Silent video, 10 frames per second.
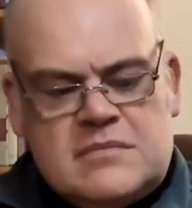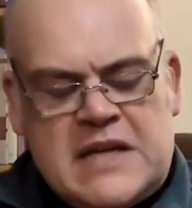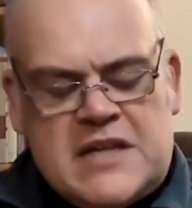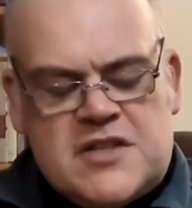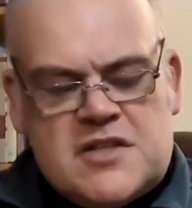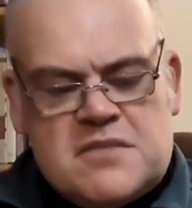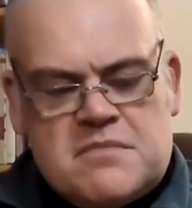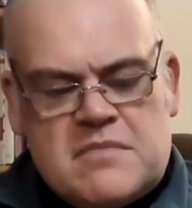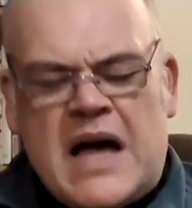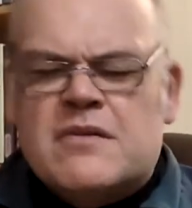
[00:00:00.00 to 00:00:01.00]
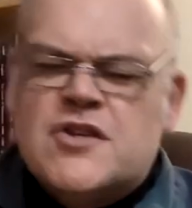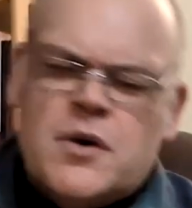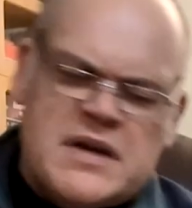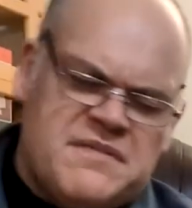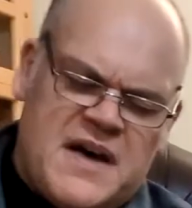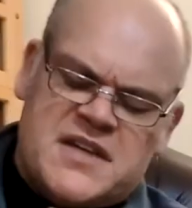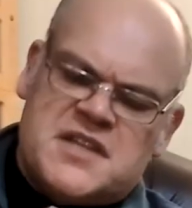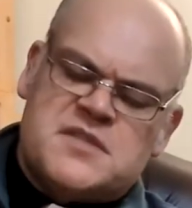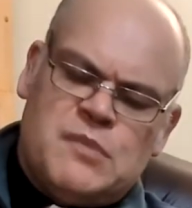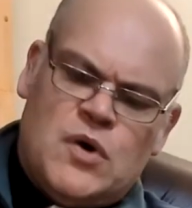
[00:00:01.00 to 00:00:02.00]
It's, no, in fact,
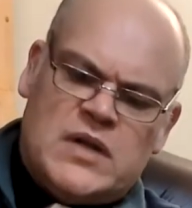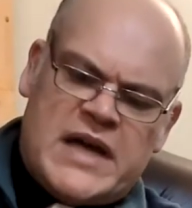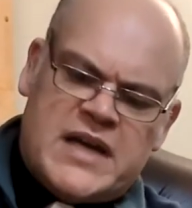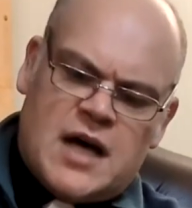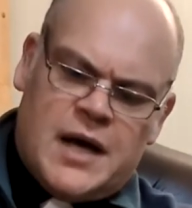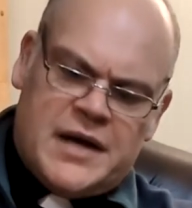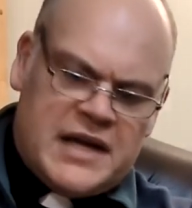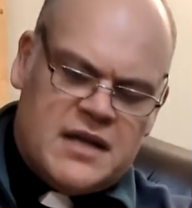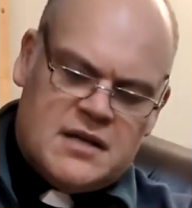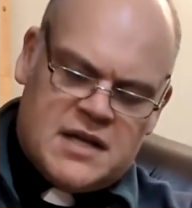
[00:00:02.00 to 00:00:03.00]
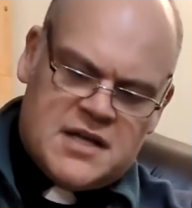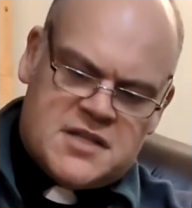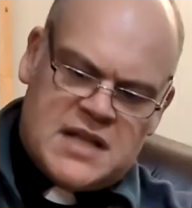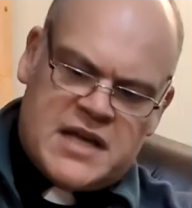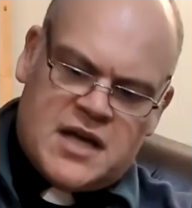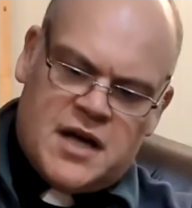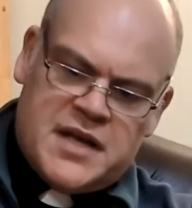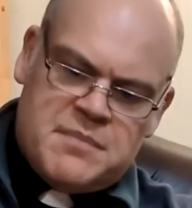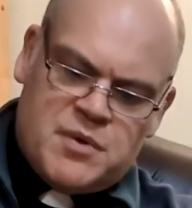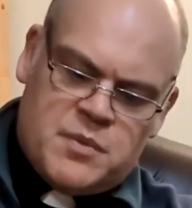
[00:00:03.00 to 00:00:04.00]
it's more like honey. It's like
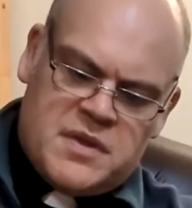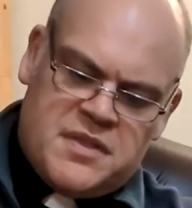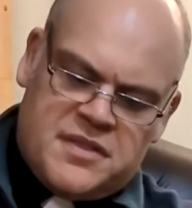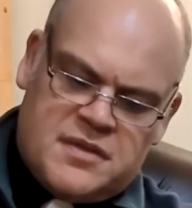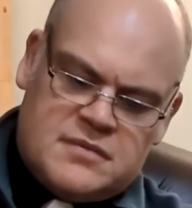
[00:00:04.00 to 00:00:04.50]
honey, but with